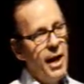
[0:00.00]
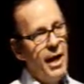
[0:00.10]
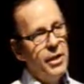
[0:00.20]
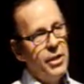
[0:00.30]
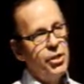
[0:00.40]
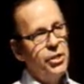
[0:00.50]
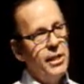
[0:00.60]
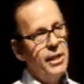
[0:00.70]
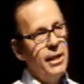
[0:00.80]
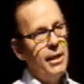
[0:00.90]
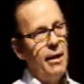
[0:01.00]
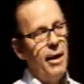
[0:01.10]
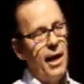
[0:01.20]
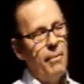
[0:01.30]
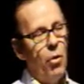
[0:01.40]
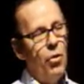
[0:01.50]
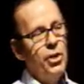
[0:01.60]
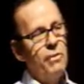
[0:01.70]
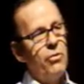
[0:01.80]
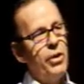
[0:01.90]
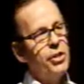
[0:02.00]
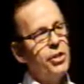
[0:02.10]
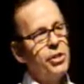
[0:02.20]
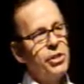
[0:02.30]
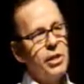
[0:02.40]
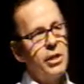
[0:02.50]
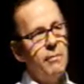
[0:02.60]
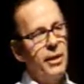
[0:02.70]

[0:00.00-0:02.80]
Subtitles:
manage the ammonium-rich